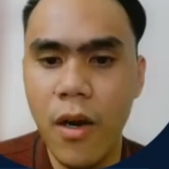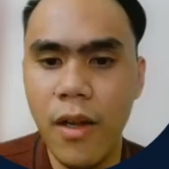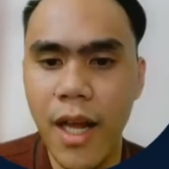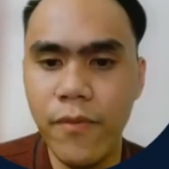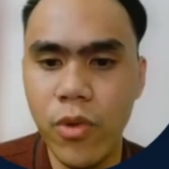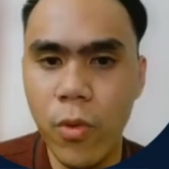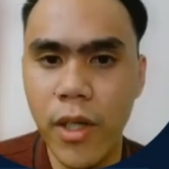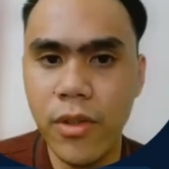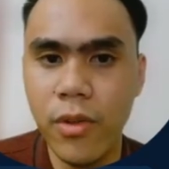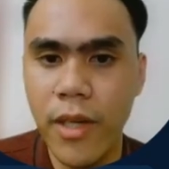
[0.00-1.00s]
all have to
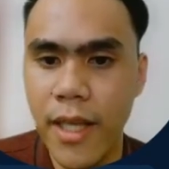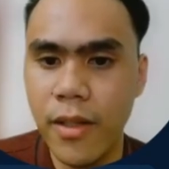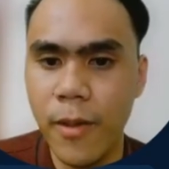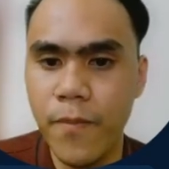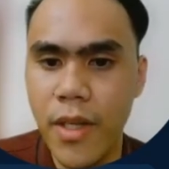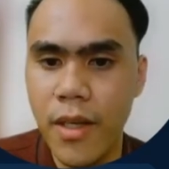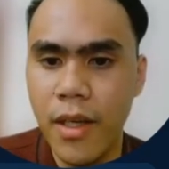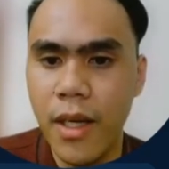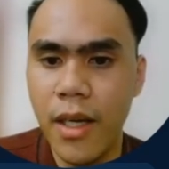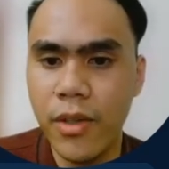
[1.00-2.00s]
work together
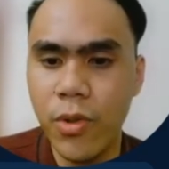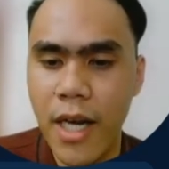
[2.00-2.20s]
to